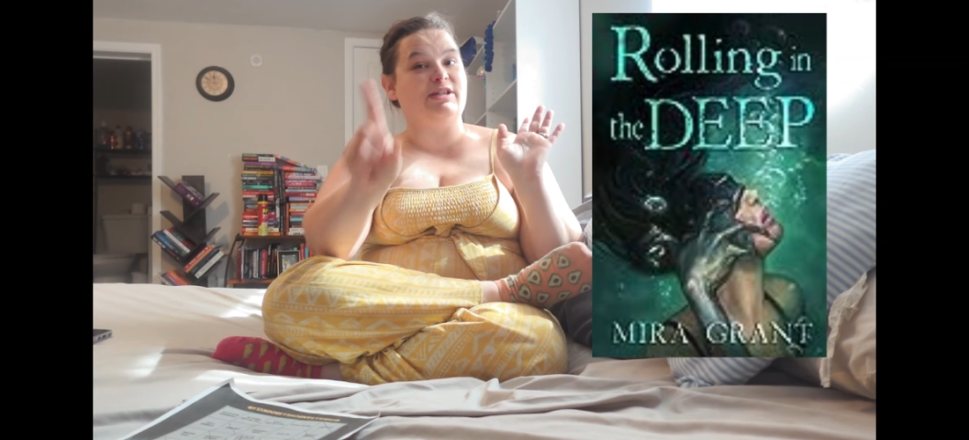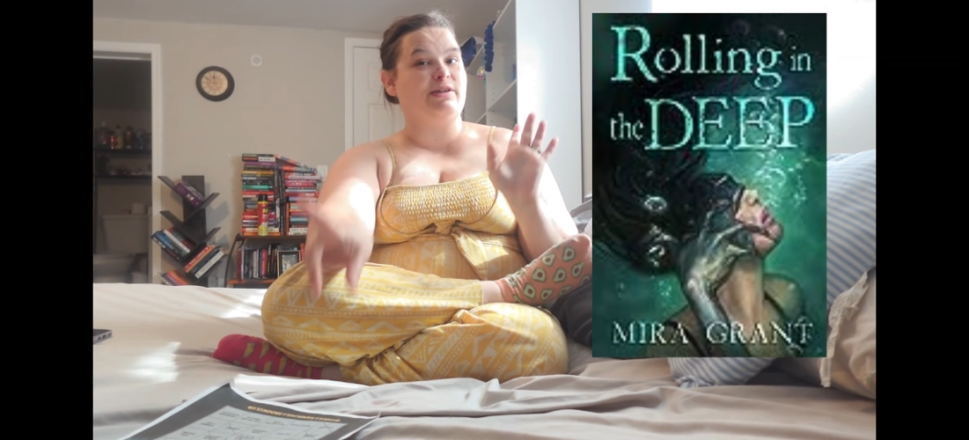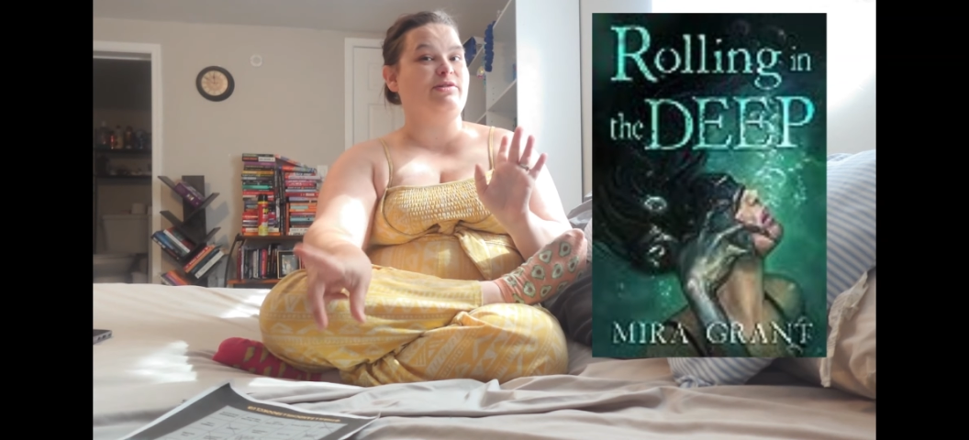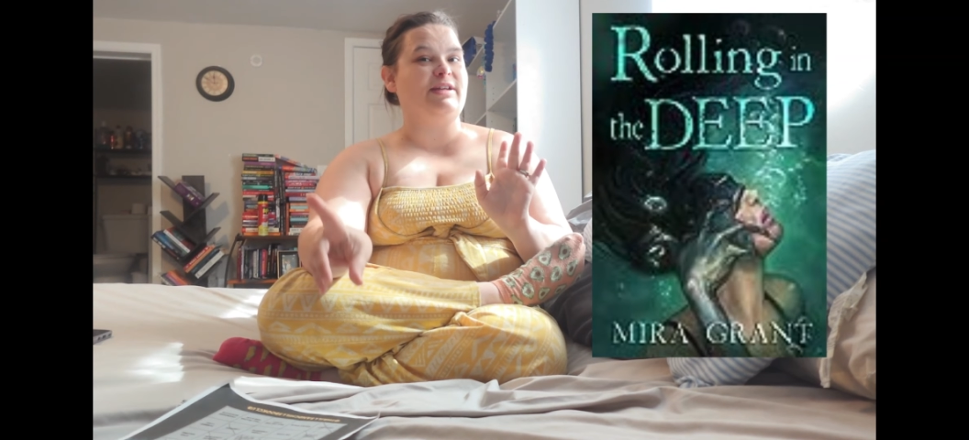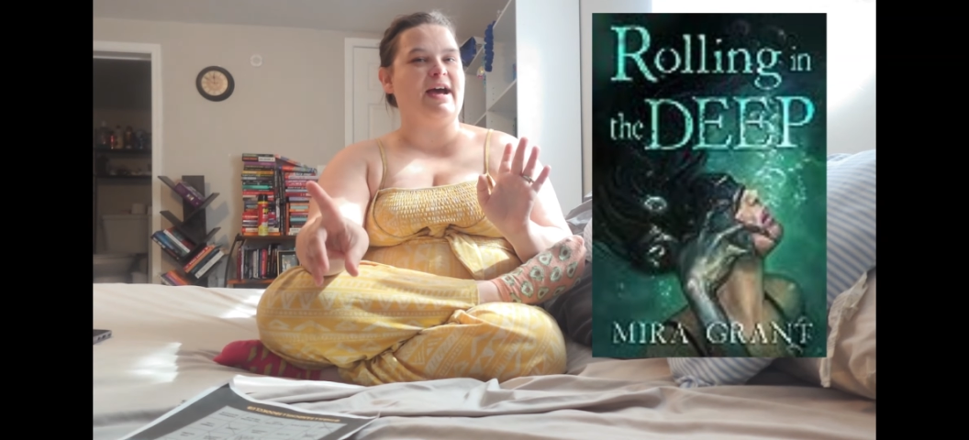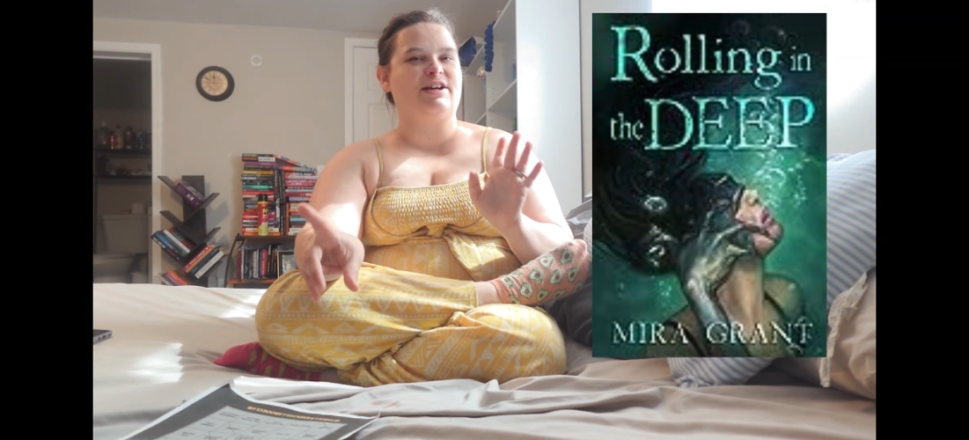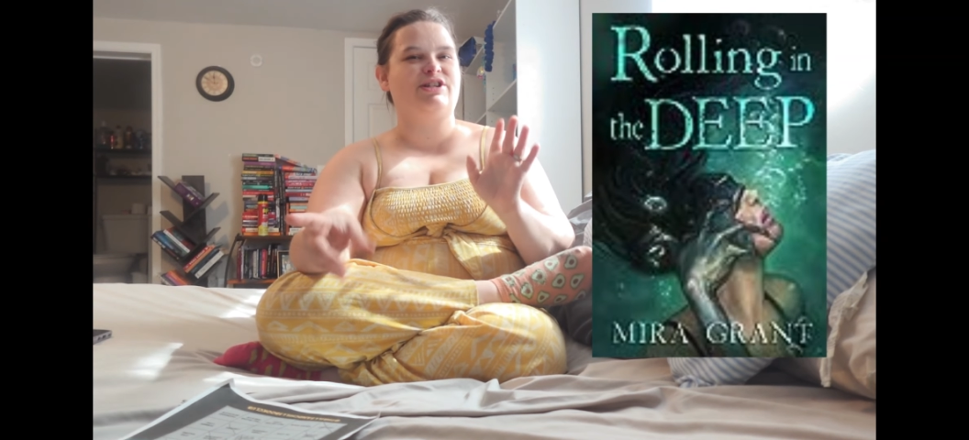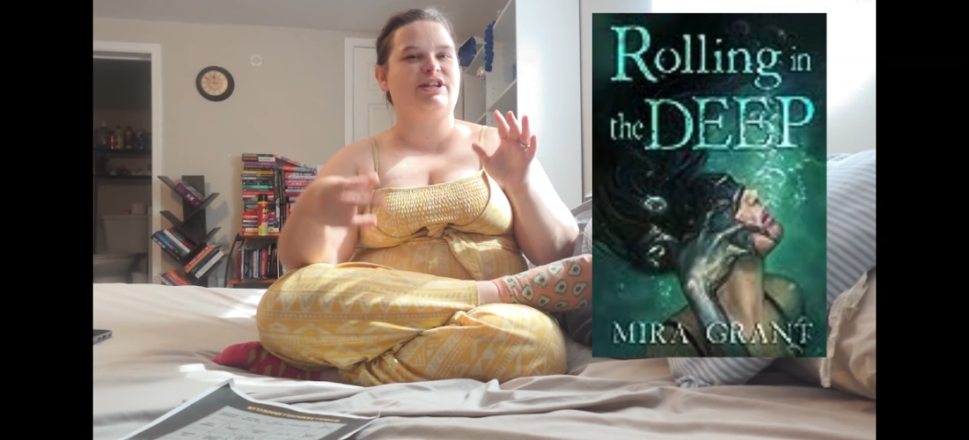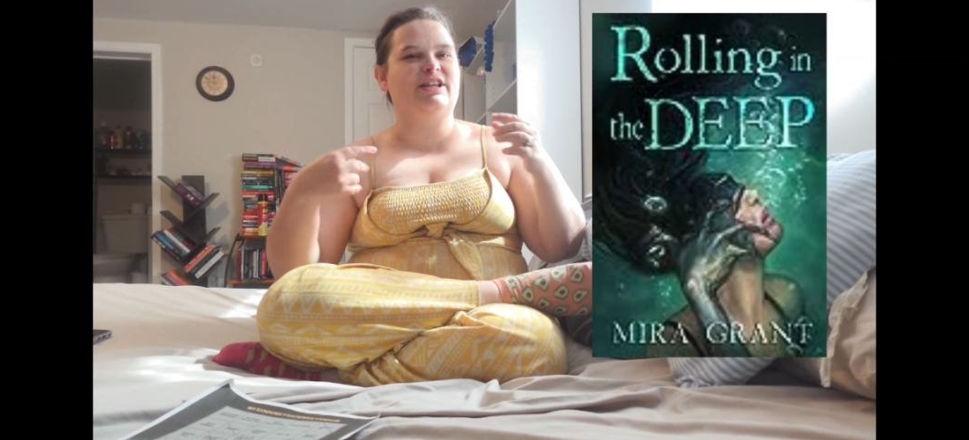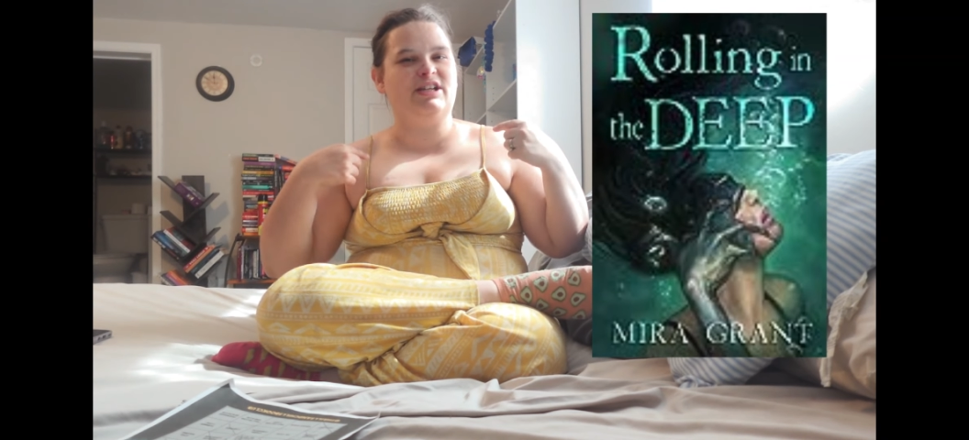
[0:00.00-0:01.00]
so it's
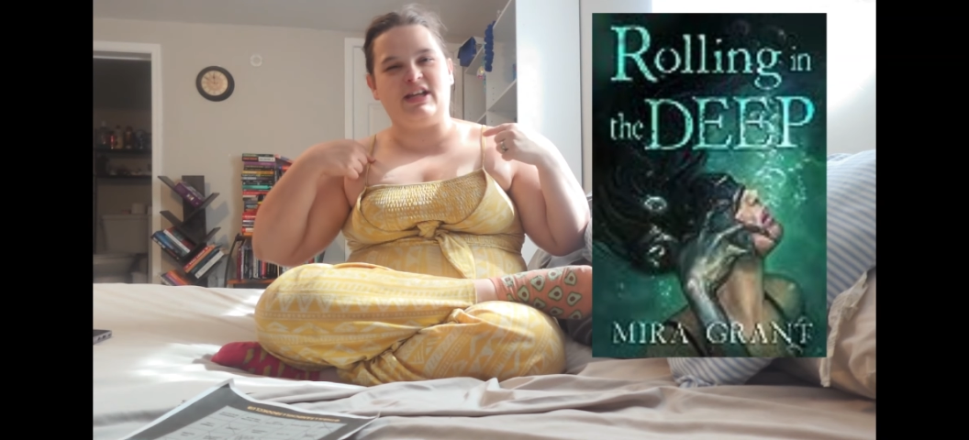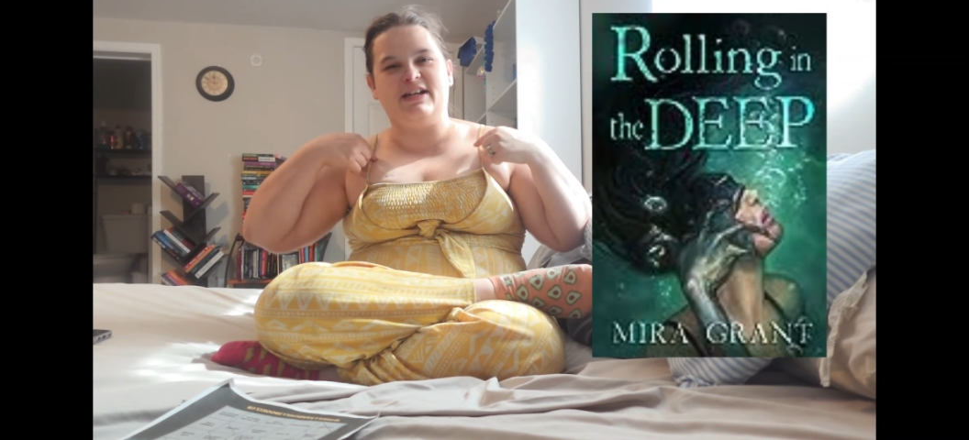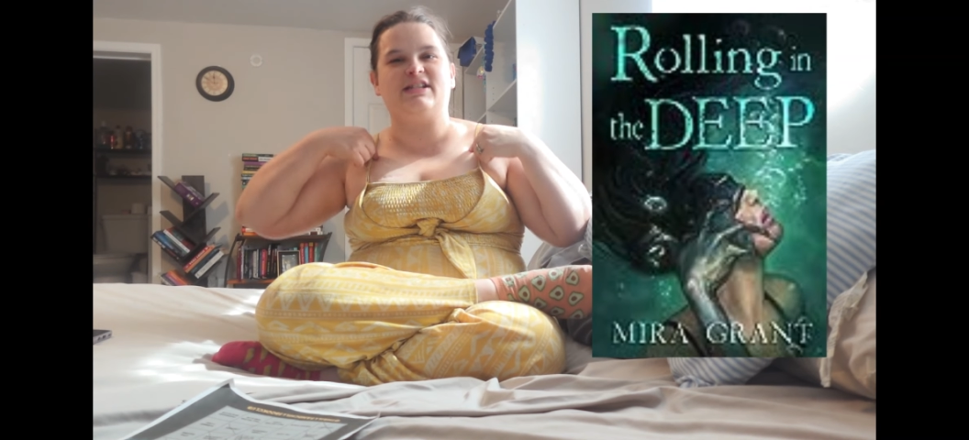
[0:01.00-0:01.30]
actually like